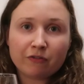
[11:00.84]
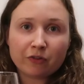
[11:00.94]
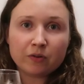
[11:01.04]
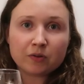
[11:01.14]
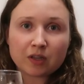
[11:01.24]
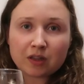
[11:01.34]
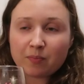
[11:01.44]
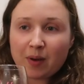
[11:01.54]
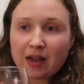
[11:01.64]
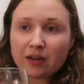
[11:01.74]
fruits on the
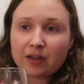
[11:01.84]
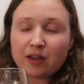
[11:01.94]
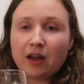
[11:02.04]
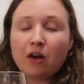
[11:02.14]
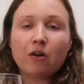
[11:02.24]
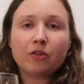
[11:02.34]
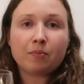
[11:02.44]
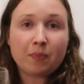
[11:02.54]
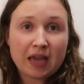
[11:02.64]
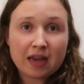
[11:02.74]
palate, or
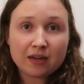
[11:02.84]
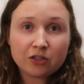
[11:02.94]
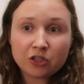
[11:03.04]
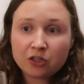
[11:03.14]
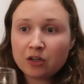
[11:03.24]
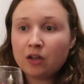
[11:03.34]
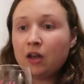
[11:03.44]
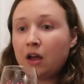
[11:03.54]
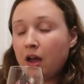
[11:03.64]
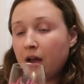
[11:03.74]
the peach,
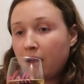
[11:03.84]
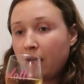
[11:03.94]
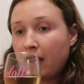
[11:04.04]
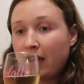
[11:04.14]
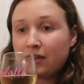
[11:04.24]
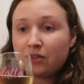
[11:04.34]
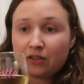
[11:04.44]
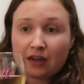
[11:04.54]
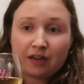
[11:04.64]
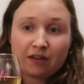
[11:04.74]
and
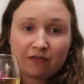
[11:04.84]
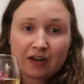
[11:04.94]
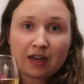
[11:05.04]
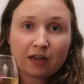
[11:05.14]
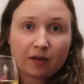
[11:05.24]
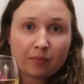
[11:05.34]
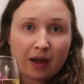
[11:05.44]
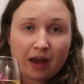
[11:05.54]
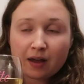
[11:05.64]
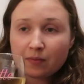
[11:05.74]
the vanilla
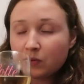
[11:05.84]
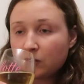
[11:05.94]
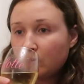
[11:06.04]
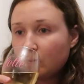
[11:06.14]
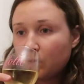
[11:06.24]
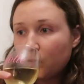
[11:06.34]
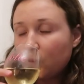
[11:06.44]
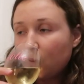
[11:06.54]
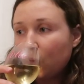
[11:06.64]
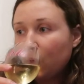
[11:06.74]
perhaps.
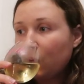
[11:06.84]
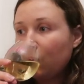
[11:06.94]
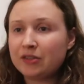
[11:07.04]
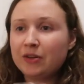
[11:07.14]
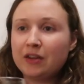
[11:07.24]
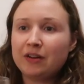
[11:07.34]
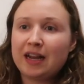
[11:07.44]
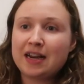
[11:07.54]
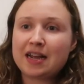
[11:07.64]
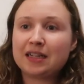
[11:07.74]
It's a really good
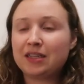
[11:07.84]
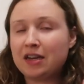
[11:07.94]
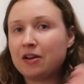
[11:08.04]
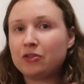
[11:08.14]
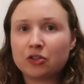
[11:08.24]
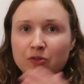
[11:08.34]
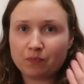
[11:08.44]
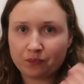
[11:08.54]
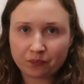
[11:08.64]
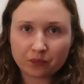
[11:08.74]
idea to, you know, just
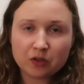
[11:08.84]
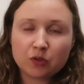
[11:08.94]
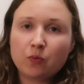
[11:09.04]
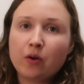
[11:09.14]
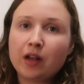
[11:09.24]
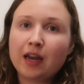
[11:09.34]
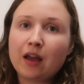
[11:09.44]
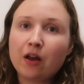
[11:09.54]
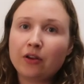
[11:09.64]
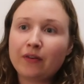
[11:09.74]
swirl
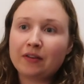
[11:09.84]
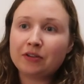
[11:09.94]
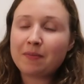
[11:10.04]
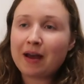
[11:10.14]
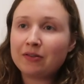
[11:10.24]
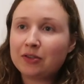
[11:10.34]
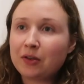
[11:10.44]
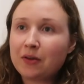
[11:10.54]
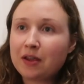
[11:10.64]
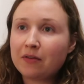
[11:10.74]
it all around your mouth
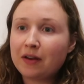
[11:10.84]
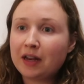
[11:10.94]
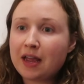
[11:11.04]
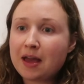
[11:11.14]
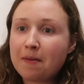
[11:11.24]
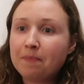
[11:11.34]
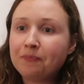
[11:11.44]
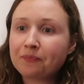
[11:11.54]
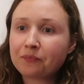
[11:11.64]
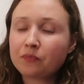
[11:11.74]
so you can really
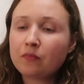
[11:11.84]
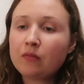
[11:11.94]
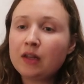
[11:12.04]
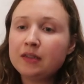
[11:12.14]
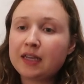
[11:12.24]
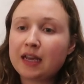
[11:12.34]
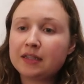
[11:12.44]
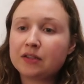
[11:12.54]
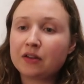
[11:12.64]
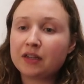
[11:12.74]

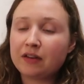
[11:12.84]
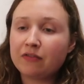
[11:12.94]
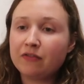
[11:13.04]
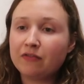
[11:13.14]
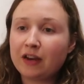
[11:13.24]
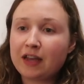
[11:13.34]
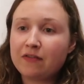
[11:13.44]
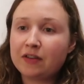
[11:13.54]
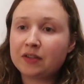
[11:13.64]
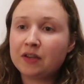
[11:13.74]
taste all the different
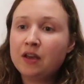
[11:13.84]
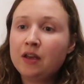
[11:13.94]
flavours.